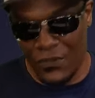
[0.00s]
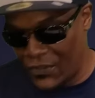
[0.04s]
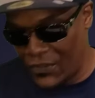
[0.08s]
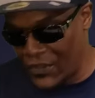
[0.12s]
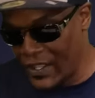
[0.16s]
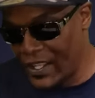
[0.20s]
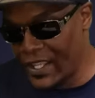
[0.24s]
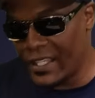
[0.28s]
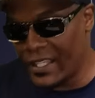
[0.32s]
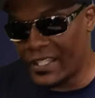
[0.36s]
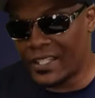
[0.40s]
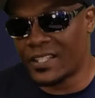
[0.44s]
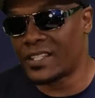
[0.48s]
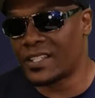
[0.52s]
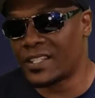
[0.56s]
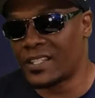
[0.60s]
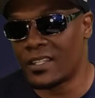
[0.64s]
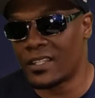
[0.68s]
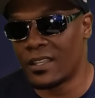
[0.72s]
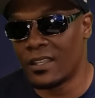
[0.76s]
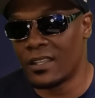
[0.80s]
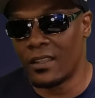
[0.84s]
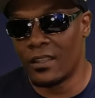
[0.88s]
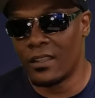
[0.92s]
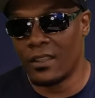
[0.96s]

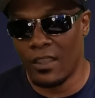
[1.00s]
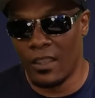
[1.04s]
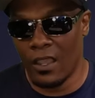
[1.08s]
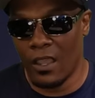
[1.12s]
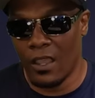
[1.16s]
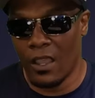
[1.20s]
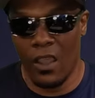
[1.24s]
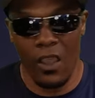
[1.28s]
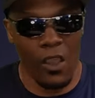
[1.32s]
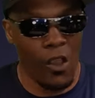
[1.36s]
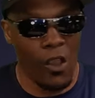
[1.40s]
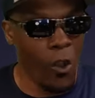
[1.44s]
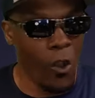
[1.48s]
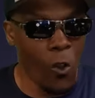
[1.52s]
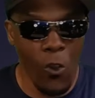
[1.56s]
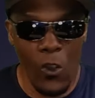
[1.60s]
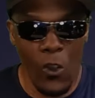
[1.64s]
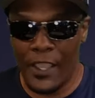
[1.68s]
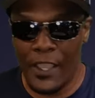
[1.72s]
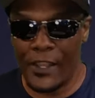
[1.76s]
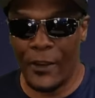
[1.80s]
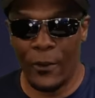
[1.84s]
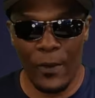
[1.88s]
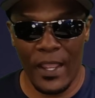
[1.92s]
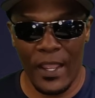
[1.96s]
This whole
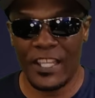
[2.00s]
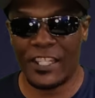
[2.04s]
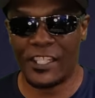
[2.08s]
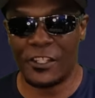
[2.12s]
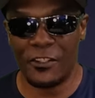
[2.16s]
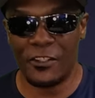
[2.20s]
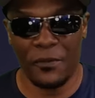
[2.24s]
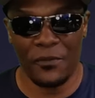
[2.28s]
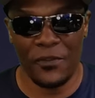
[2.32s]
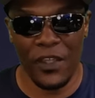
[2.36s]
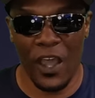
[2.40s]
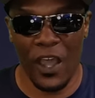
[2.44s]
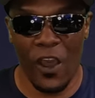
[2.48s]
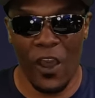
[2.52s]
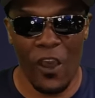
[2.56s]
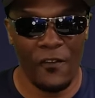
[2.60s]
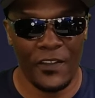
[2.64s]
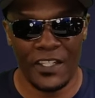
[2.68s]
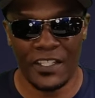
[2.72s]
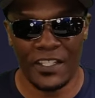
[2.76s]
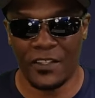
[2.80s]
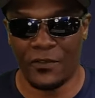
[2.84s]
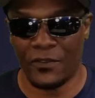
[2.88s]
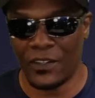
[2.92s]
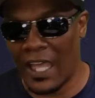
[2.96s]
iteration of the
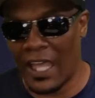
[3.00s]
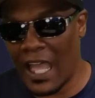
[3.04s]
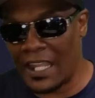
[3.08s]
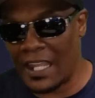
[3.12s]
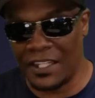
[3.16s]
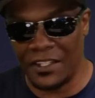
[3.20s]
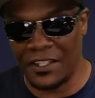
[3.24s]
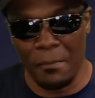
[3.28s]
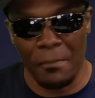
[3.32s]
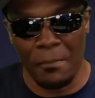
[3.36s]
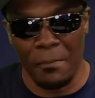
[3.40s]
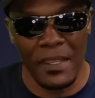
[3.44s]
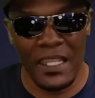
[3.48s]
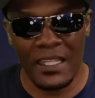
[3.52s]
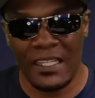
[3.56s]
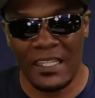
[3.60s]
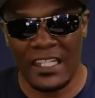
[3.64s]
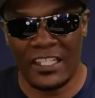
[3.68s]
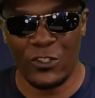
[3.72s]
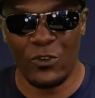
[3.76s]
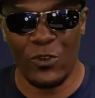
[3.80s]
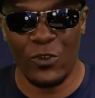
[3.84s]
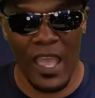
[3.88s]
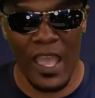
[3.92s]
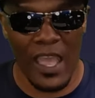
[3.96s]
offensive line and the men
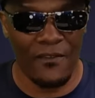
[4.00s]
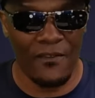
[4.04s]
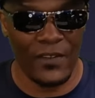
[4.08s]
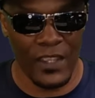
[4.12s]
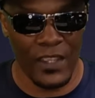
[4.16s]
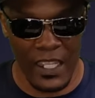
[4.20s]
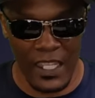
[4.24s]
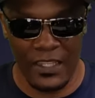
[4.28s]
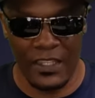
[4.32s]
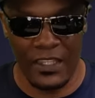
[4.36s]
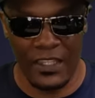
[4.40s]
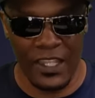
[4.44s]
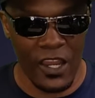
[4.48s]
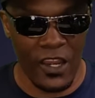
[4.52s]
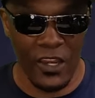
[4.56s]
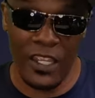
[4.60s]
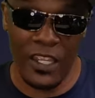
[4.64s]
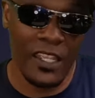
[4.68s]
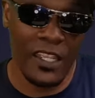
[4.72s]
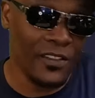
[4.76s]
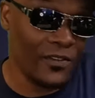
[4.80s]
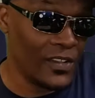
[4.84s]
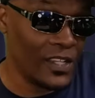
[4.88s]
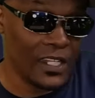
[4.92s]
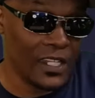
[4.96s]
that you have in there,
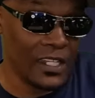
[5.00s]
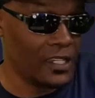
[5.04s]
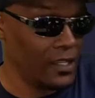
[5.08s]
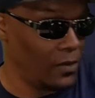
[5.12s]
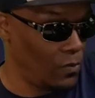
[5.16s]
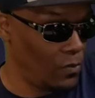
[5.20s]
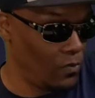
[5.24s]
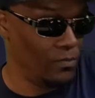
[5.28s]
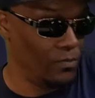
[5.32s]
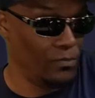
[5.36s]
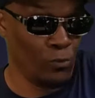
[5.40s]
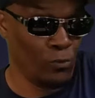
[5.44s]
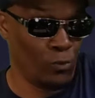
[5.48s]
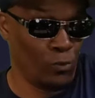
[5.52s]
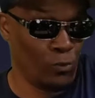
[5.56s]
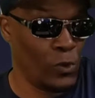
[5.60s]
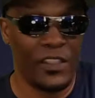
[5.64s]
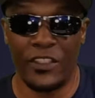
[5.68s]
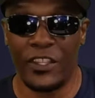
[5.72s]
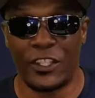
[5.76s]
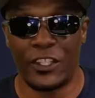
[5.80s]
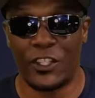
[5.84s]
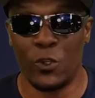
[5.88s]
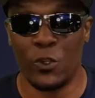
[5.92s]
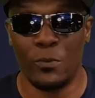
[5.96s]
even
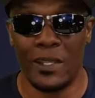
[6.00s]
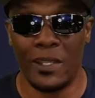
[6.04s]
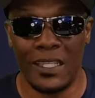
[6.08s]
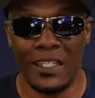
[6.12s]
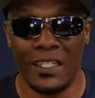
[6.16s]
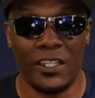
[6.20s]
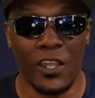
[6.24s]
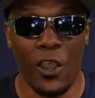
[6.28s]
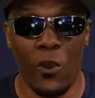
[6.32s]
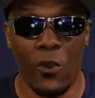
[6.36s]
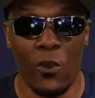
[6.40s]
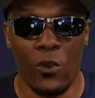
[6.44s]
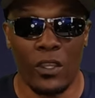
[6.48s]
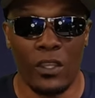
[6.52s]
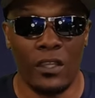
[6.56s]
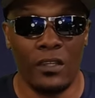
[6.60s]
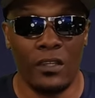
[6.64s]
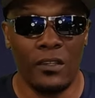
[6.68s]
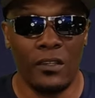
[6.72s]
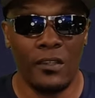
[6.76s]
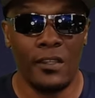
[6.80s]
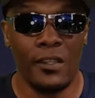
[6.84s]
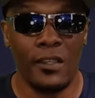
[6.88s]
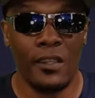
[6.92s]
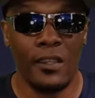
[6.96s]
with Chuma
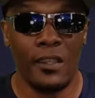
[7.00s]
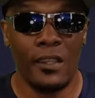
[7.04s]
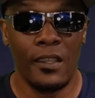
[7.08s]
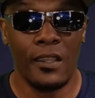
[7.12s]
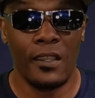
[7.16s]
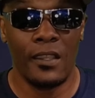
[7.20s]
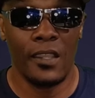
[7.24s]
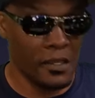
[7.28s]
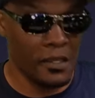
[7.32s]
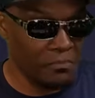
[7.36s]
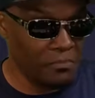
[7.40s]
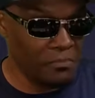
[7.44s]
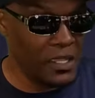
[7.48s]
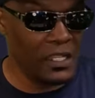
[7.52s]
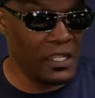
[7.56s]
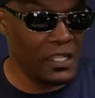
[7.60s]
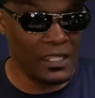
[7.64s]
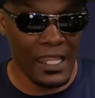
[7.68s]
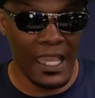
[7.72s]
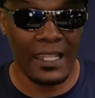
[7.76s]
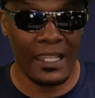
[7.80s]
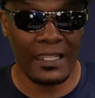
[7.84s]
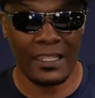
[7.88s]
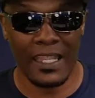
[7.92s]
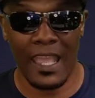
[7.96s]
Edoga and
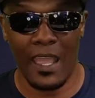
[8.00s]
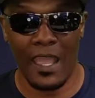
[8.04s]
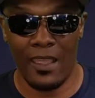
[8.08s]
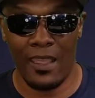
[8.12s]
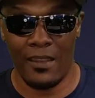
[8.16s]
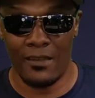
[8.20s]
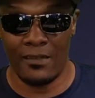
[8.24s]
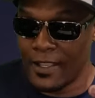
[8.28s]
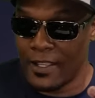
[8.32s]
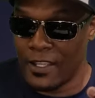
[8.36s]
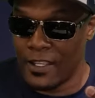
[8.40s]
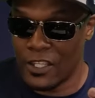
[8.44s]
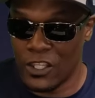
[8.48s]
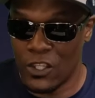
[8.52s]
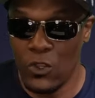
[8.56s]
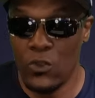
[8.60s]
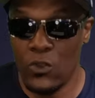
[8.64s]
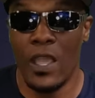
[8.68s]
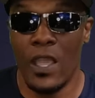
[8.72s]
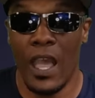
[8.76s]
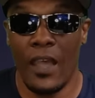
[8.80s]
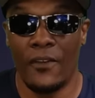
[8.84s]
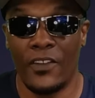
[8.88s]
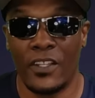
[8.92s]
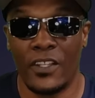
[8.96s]
men like that,
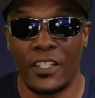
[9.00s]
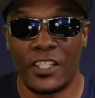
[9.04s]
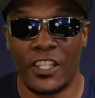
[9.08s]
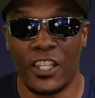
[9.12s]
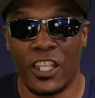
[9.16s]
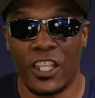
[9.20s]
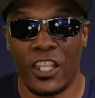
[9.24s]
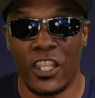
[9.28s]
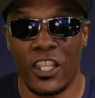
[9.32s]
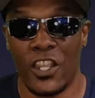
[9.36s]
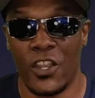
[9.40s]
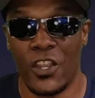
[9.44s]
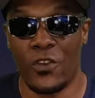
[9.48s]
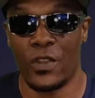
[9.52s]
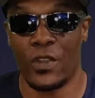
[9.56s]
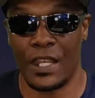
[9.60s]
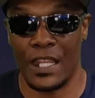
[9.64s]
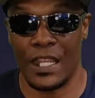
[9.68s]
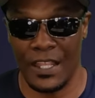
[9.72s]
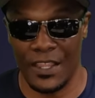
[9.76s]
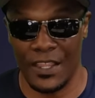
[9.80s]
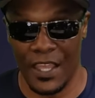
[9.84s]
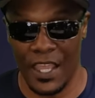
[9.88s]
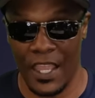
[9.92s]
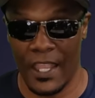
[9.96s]
you have a
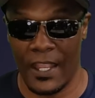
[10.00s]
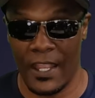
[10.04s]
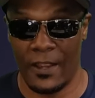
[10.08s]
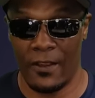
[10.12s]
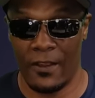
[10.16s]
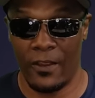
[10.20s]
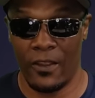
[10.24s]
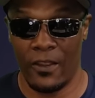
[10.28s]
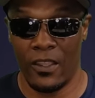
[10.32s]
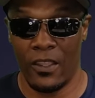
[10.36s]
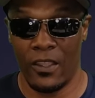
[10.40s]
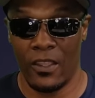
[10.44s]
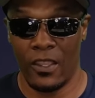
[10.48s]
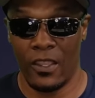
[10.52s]
security there.